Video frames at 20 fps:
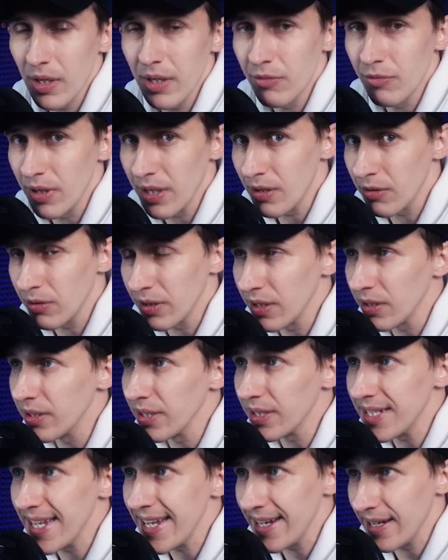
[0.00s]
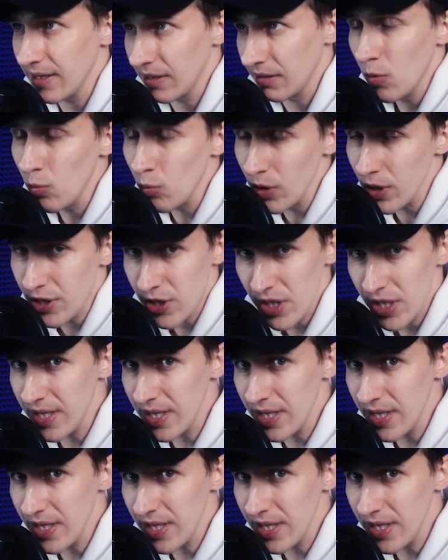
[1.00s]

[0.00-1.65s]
and regulate the gain, which